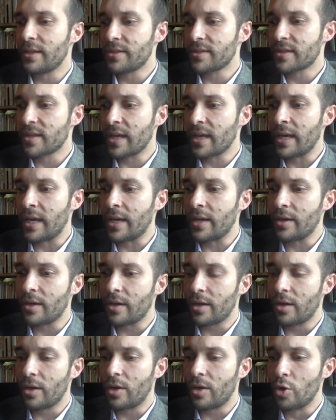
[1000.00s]
Is that
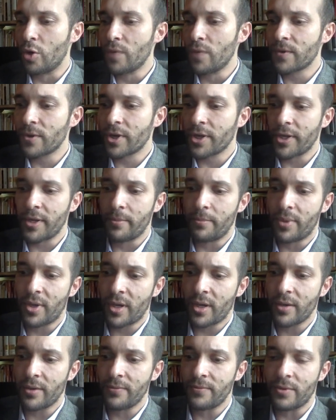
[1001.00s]
over and
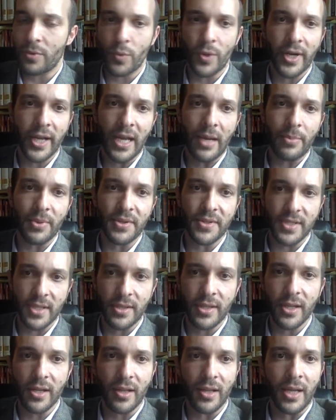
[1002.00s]
above what happens
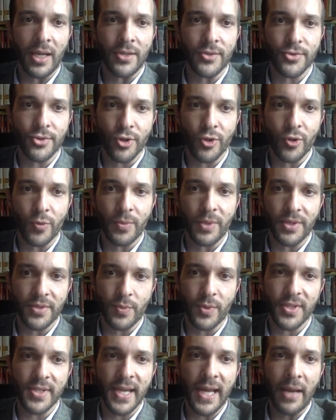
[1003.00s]
in the classroom
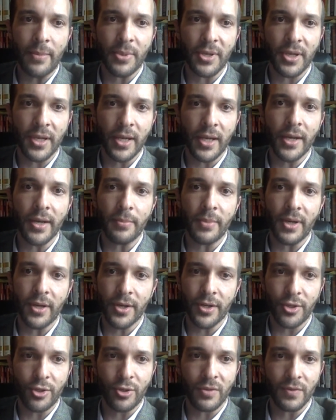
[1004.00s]
is what's happening on
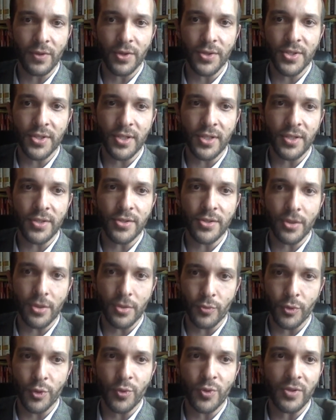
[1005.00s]
American universities
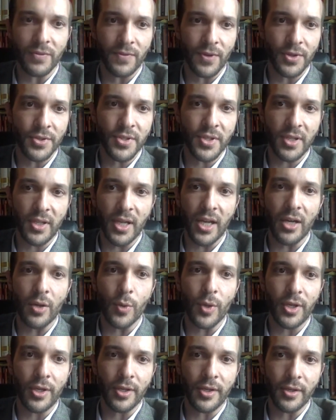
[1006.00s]
through diversity,
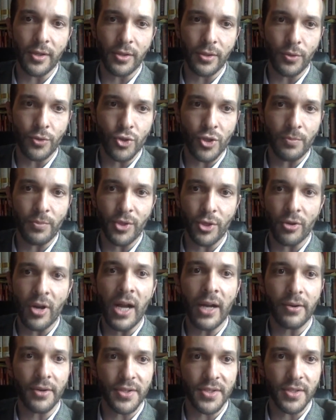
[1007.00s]
equity, and inclusion
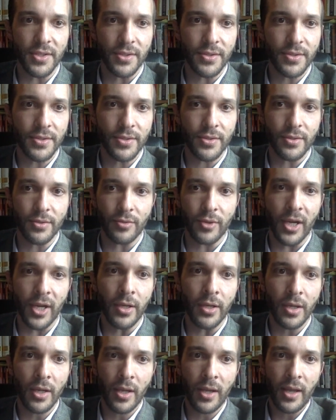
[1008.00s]
bureaucracies,
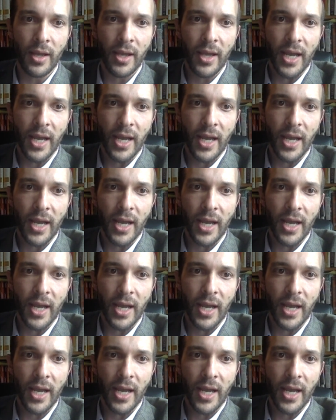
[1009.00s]
right?